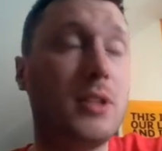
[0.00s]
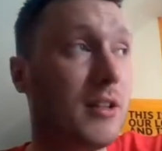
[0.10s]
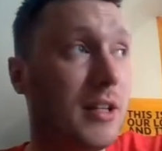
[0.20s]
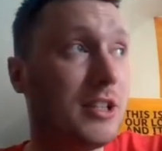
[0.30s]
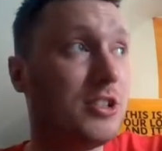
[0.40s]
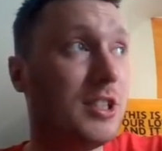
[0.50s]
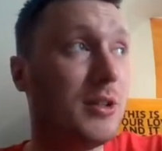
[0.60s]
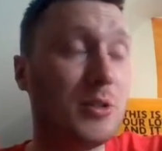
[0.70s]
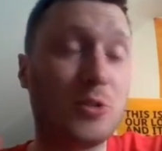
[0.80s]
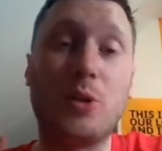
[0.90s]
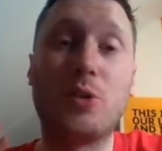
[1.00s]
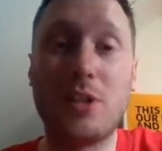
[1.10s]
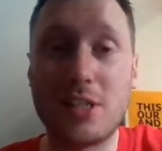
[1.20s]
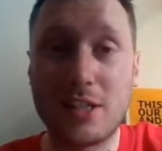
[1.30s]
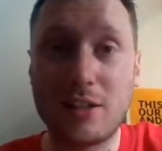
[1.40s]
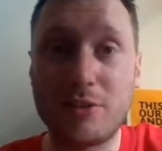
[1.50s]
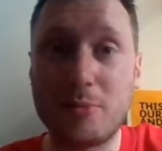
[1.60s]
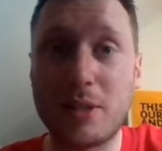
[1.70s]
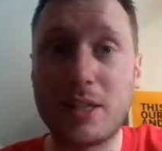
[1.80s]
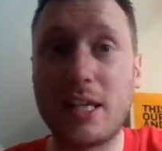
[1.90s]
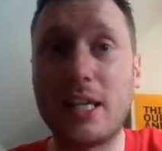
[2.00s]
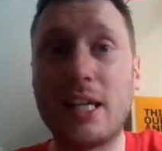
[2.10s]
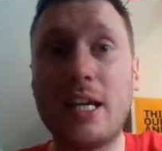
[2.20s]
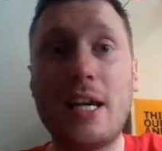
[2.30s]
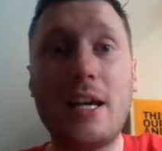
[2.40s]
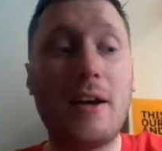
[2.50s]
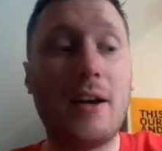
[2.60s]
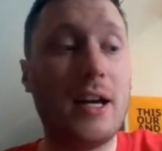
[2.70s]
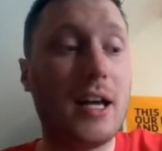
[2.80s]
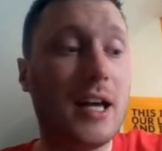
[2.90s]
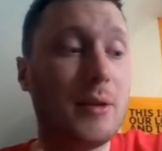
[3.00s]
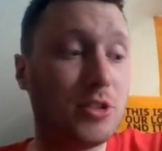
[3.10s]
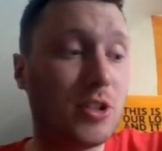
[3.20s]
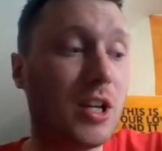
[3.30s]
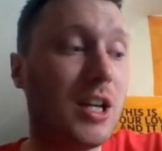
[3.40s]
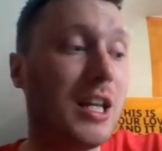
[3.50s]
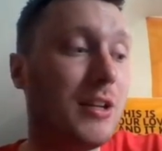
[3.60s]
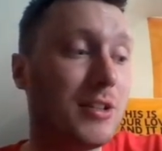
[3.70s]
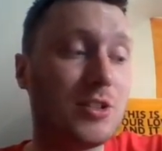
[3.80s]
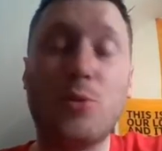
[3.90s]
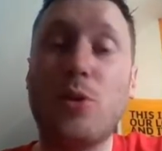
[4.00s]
Now, last year I was quite critical of him, I think. It was unclear as to